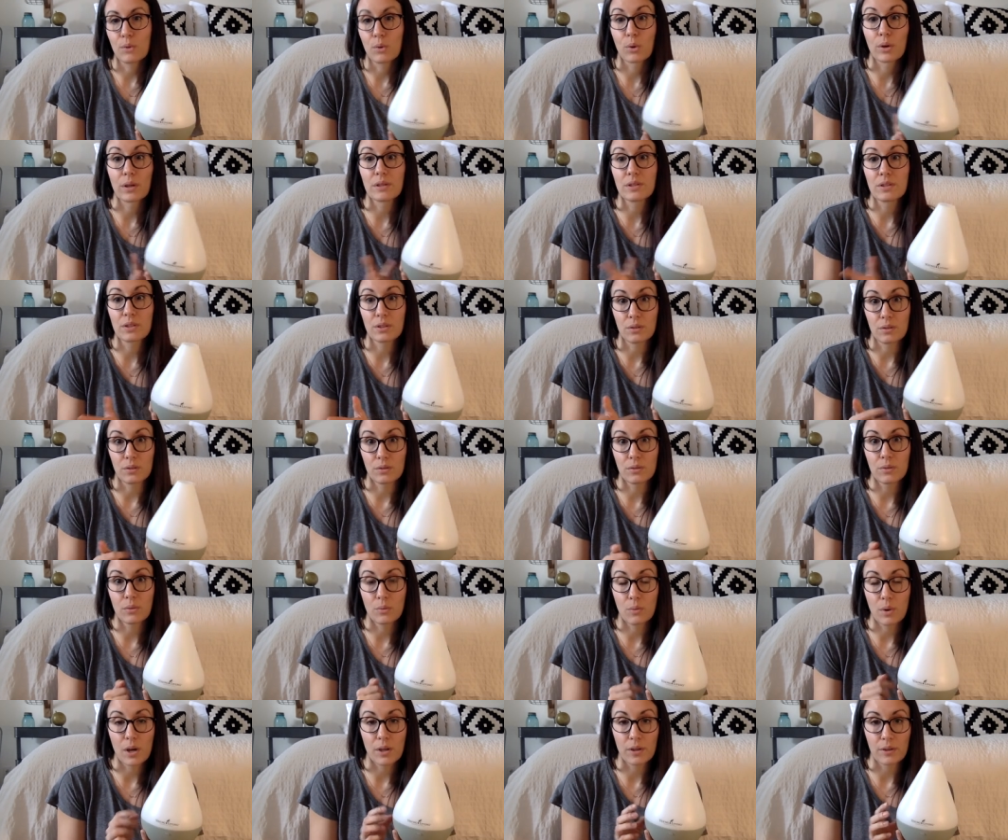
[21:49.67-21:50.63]
or until
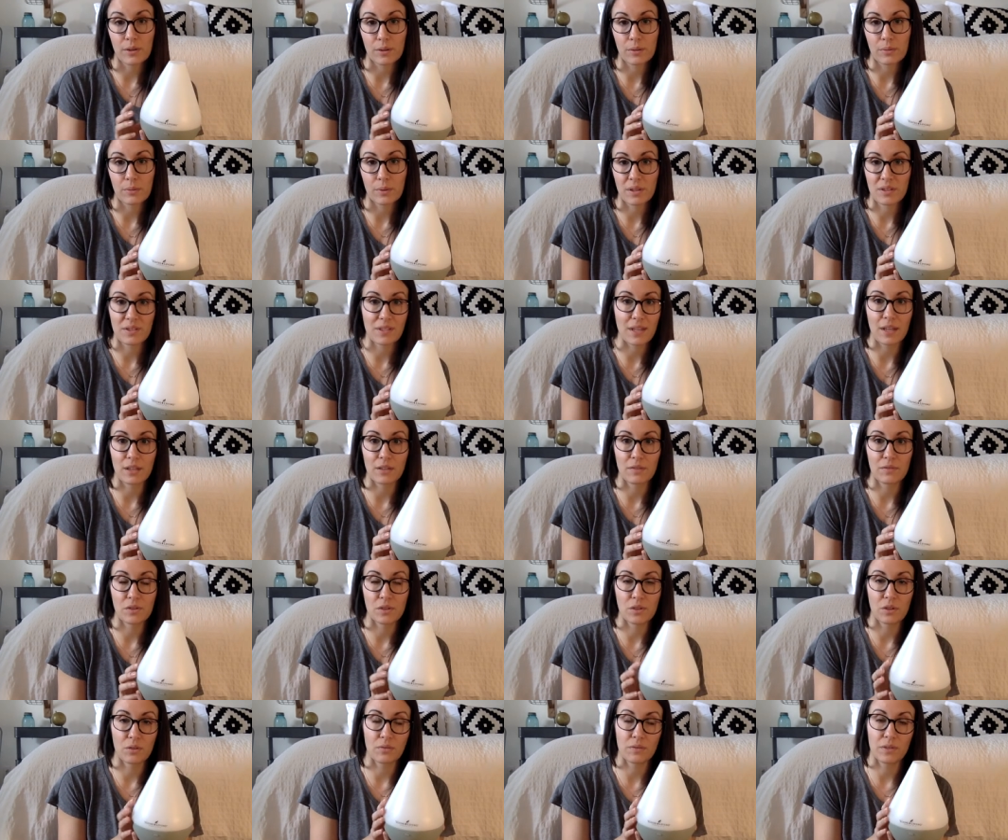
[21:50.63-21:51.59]
the water runs out if
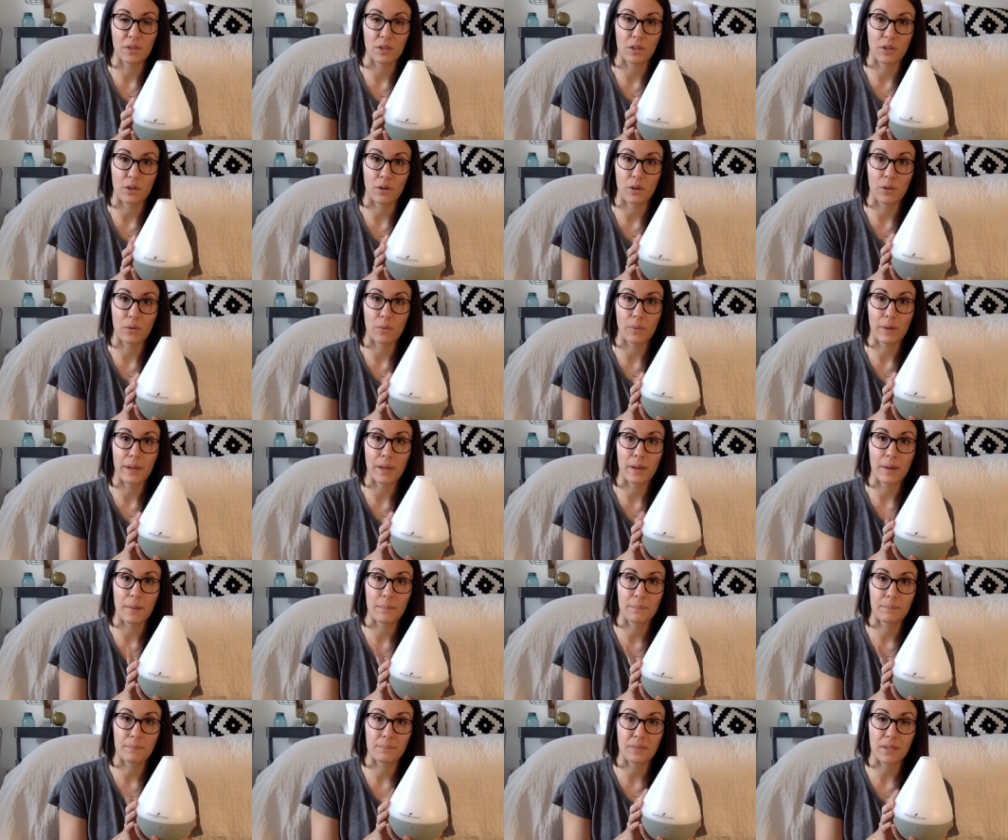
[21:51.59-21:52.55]
you don't fill it all the way
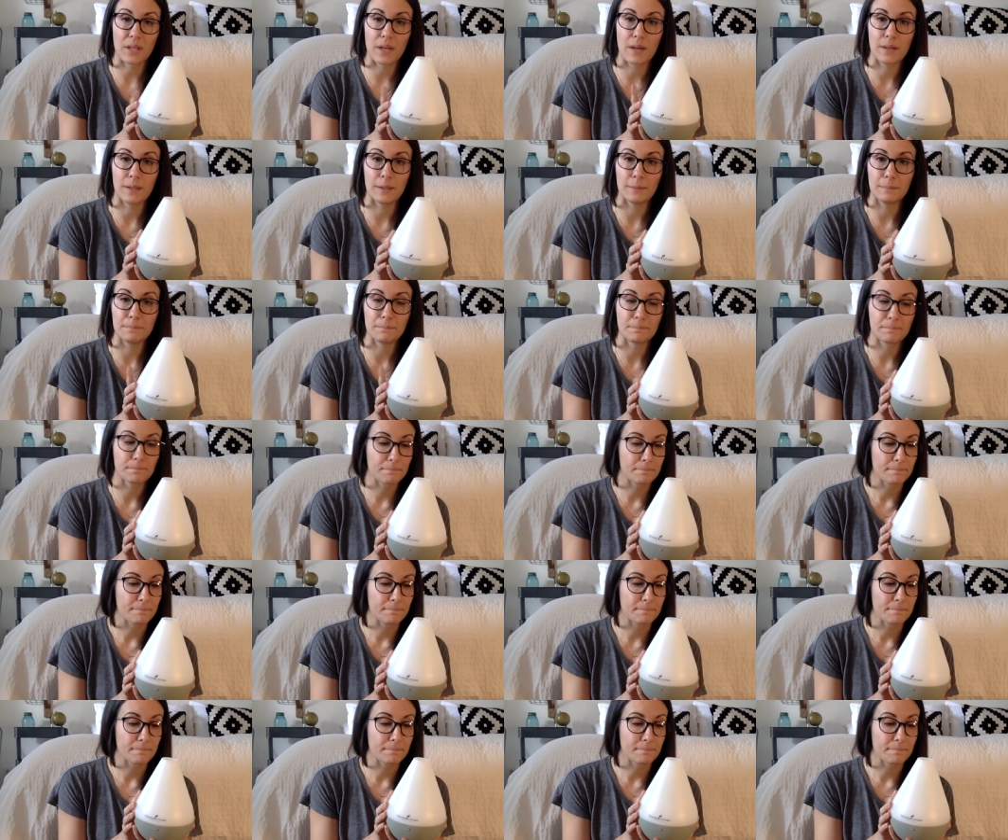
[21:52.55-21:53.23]
up. Um,